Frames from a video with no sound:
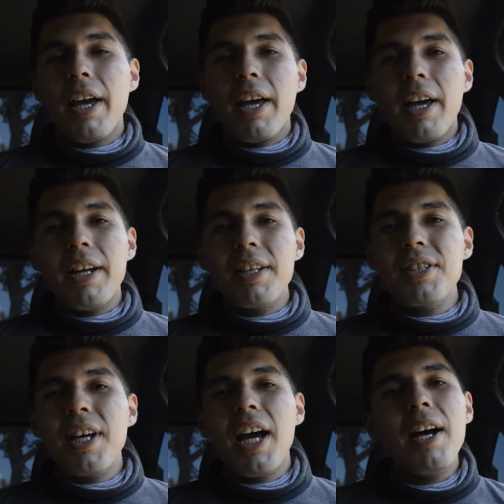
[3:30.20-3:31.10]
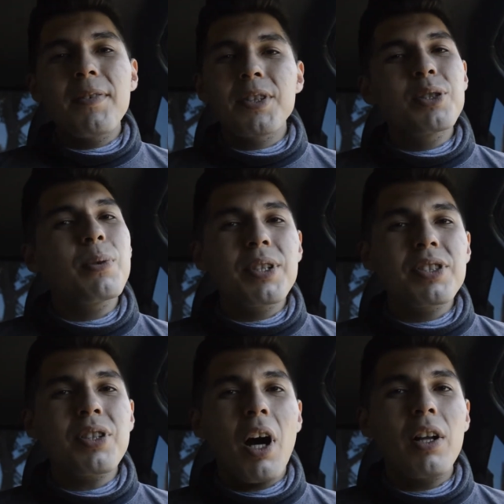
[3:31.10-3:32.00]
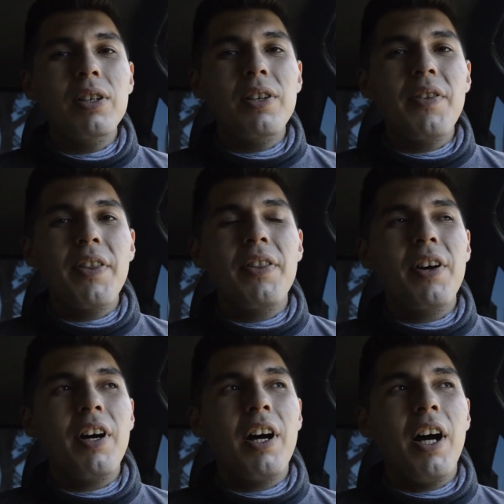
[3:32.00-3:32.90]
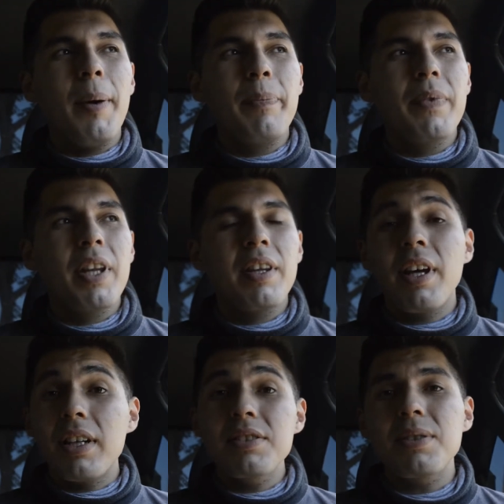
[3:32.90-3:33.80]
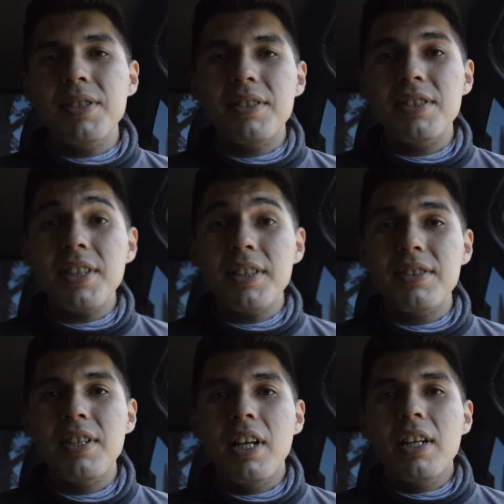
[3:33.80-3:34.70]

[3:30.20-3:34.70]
an inch and a half or 2 inches taller than the S13 seats.